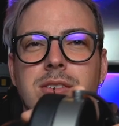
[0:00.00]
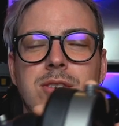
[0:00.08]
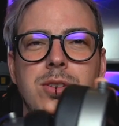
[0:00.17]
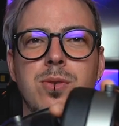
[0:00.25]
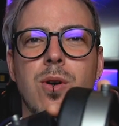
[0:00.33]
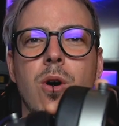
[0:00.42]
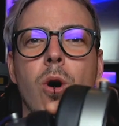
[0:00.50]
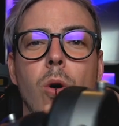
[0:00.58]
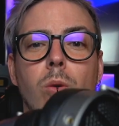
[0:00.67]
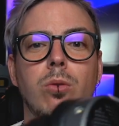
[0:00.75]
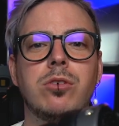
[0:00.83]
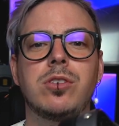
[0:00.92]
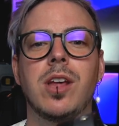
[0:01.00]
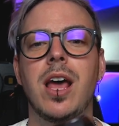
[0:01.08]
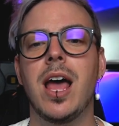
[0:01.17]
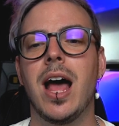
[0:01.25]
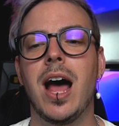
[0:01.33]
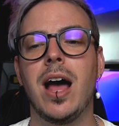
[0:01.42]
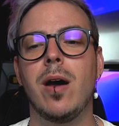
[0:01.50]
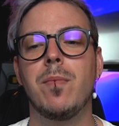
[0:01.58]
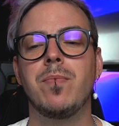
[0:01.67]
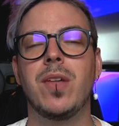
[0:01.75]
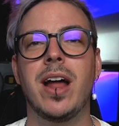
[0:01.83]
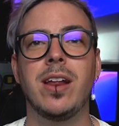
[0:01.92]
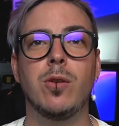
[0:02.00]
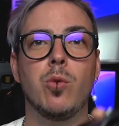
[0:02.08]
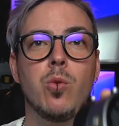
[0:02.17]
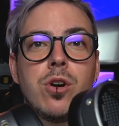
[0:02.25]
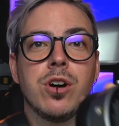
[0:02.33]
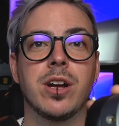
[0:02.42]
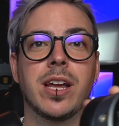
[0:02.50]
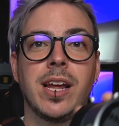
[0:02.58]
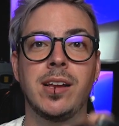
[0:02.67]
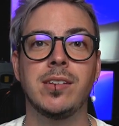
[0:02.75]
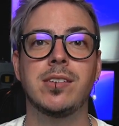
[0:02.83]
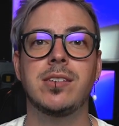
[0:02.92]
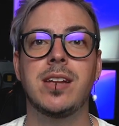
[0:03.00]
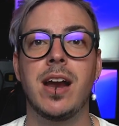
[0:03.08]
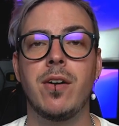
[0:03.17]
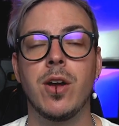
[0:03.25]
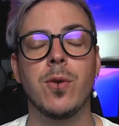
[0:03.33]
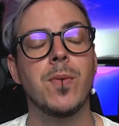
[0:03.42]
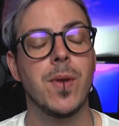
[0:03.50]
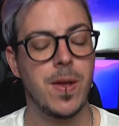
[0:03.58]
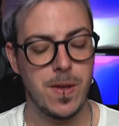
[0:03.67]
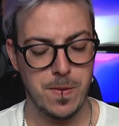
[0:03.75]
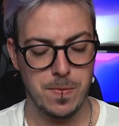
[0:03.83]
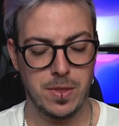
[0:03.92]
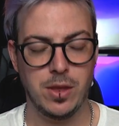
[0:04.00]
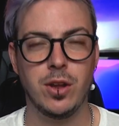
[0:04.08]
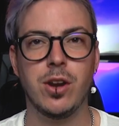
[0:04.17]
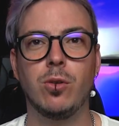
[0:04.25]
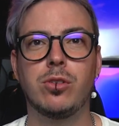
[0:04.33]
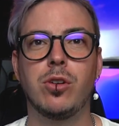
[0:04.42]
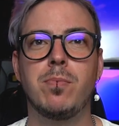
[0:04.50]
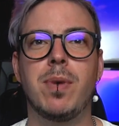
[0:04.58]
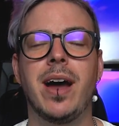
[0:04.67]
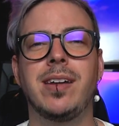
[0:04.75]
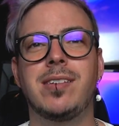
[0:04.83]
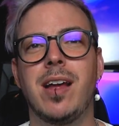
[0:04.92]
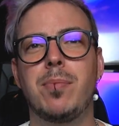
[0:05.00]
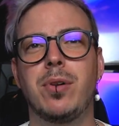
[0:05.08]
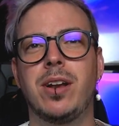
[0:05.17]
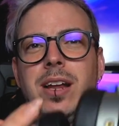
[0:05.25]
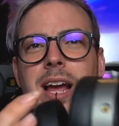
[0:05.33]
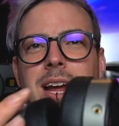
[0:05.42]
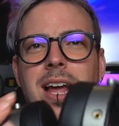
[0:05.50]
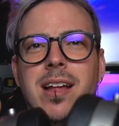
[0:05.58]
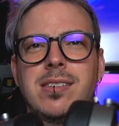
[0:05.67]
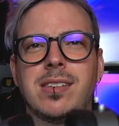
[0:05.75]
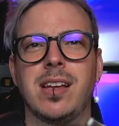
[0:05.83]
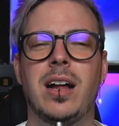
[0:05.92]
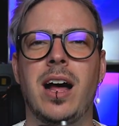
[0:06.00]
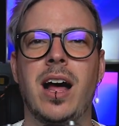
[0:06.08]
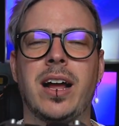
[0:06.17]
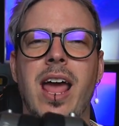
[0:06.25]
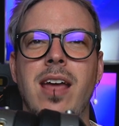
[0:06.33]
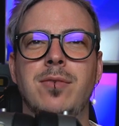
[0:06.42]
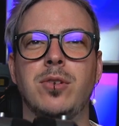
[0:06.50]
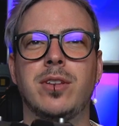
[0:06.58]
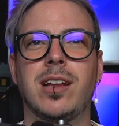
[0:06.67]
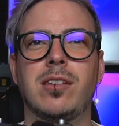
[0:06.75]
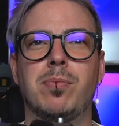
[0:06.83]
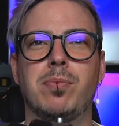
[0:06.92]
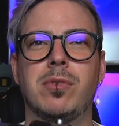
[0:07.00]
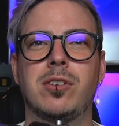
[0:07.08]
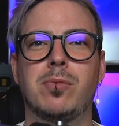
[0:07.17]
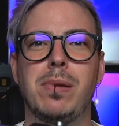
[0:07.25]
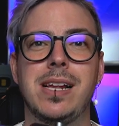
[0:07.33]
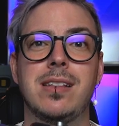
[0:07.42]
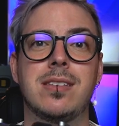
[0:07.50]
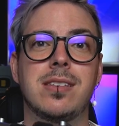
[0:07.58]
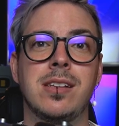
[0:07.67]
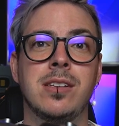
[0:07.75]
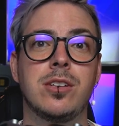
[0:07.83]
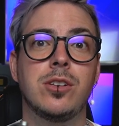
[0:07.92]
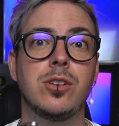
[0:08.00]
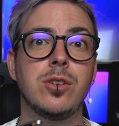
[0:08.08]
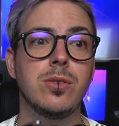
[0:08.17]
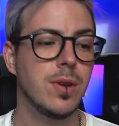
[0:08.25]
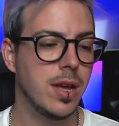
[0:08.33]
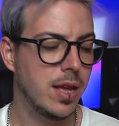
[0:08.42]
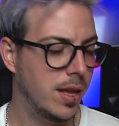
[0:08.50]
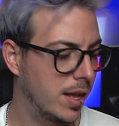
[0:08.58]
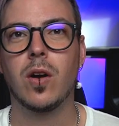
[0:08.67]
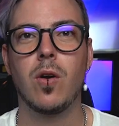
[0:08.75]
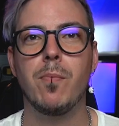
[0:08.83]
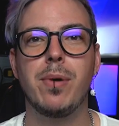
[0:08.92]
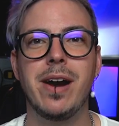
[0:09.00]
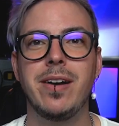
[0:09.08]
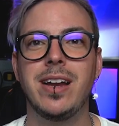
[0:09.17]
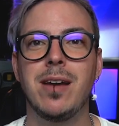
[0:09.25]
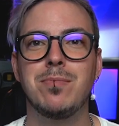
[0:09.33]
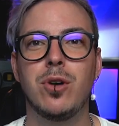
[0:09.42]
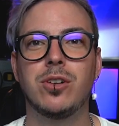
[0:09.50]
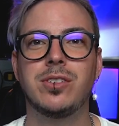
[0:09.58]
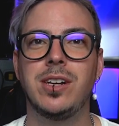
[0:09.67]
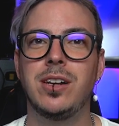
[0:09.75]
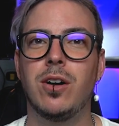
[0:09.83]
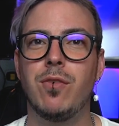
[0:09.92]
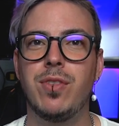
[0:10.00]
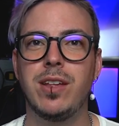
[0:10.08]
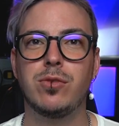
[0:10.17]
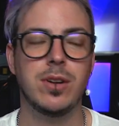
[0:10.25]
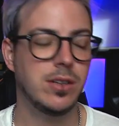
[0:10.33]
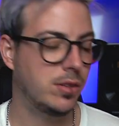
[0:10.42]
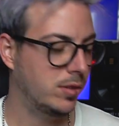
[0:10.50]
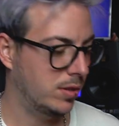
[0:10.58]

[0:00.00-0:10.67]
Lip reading: 2 holes, and it will work in stereo. You can also buy separately, I guess, a cable that splits into 2. Comparing the unboxing of this one